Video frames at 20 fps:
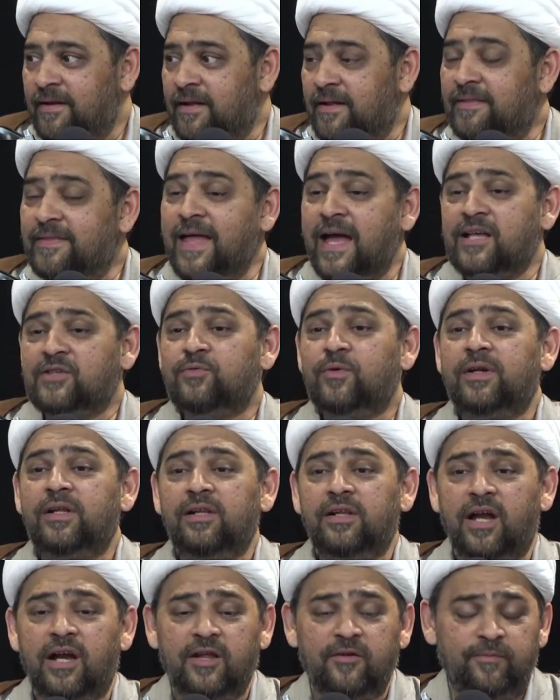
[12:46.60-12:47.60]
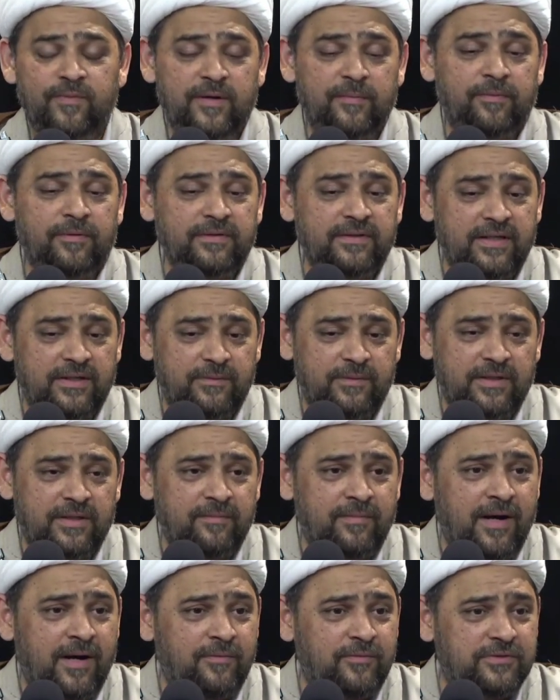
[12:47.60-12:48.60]
That's what a lot of people did with
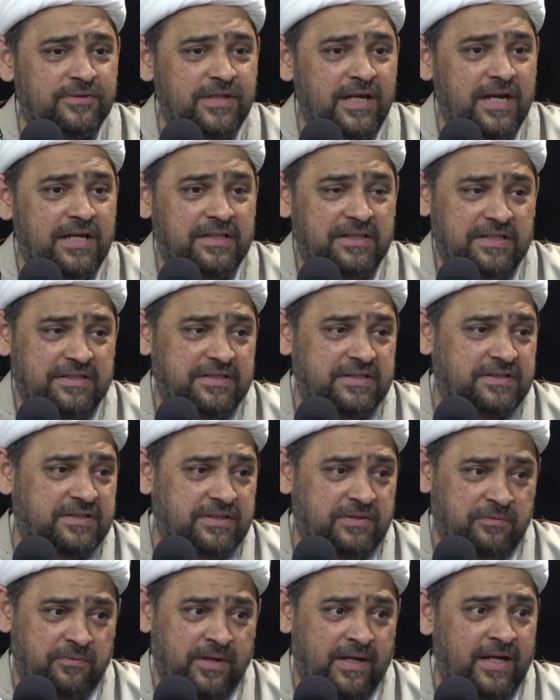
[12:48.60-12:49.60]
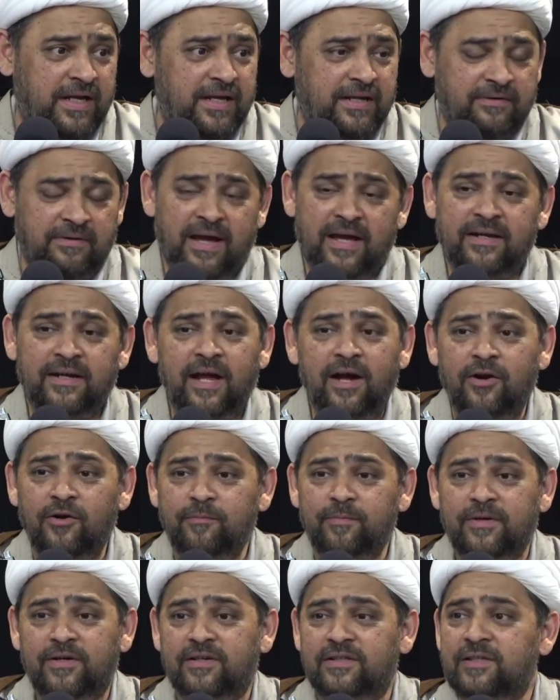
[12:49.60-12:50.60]
Imam Hussein. They just ran out
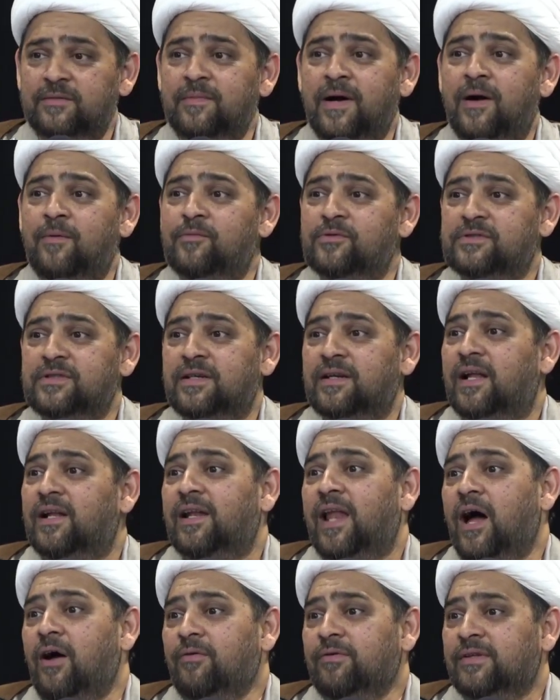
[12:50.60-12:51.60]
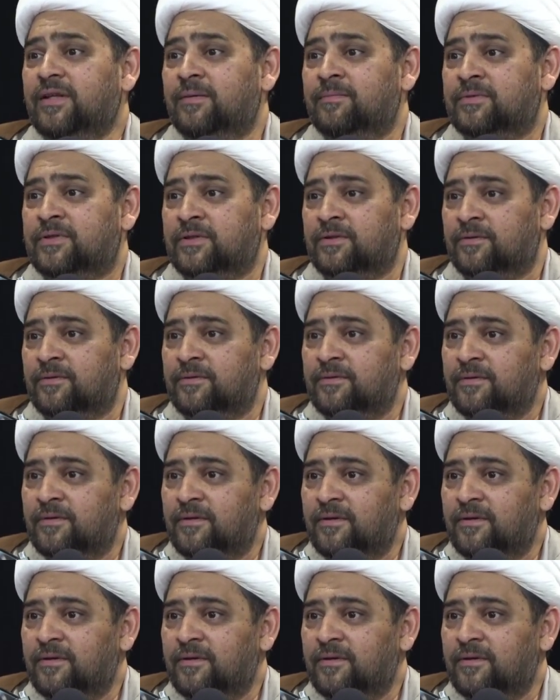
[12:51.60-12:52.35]
because Imam Hussein allowed them to.